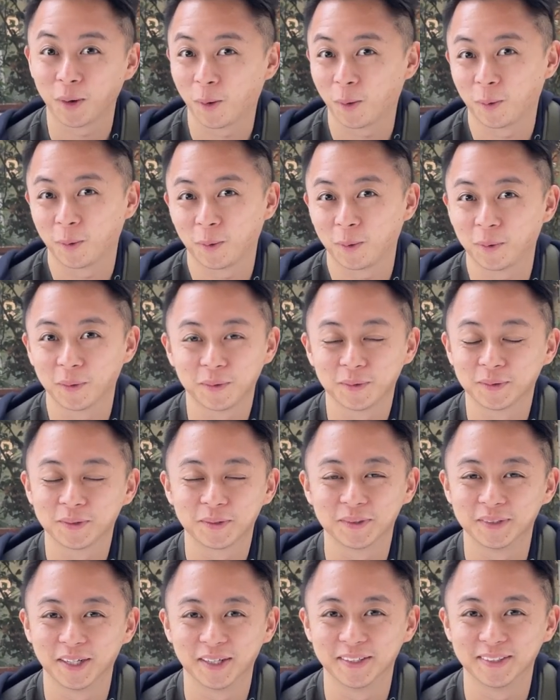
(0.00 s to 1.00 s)
whole. Yeah, we're gonna
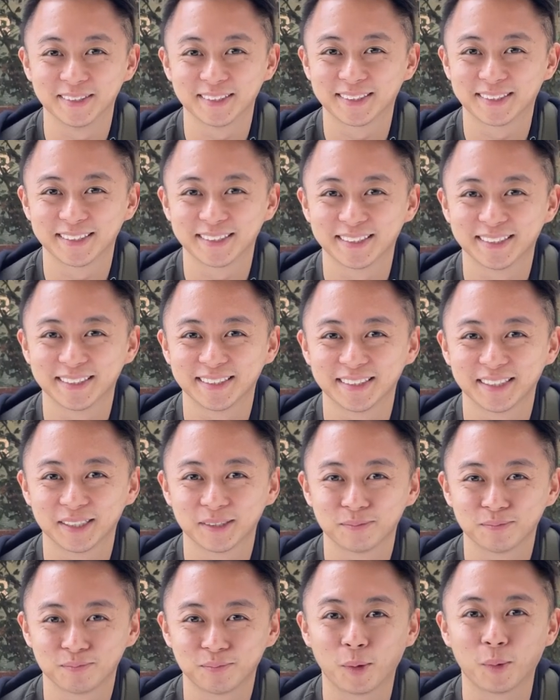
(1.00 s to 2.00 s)
share. This. We're gonna
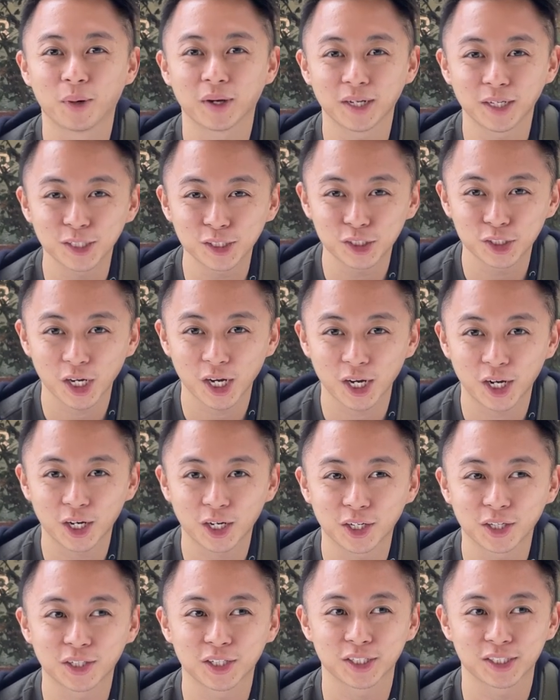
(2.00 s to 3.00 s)
share the snapper. We're gonna
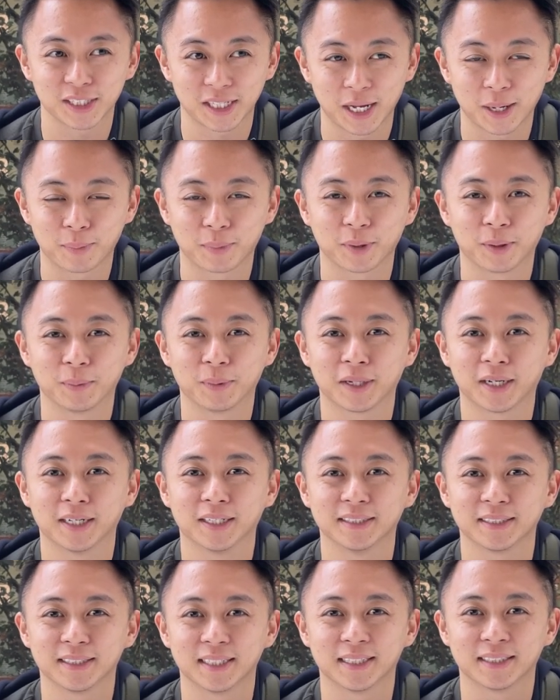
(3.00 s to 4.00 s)
share the snapper
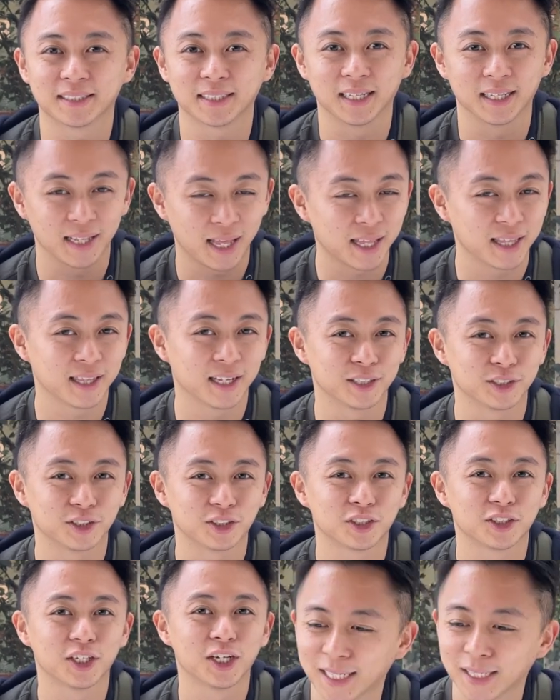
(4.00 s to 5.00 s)
because it's a light
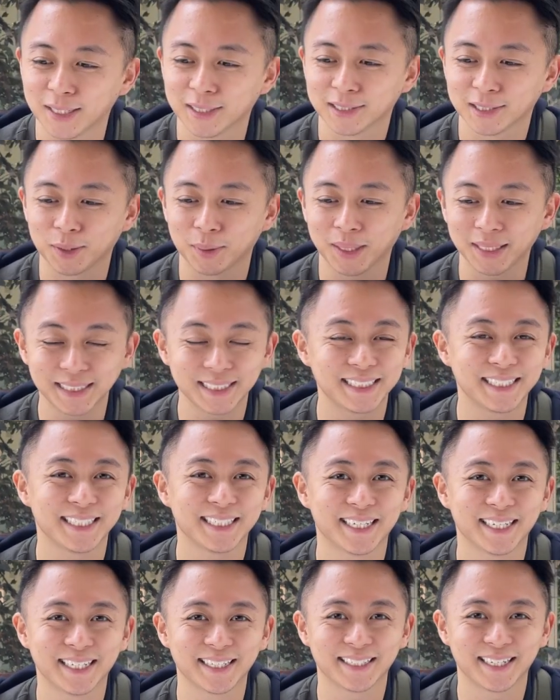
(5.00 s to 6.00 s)
lunch. So let's
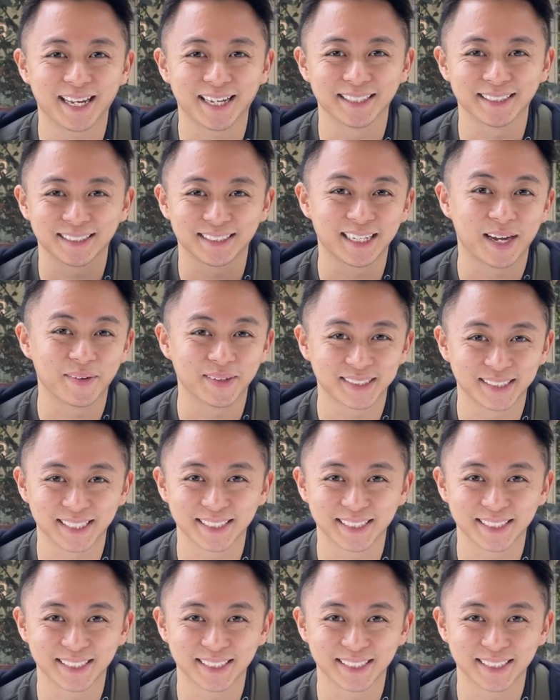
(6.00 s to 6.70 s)
dig in and see how it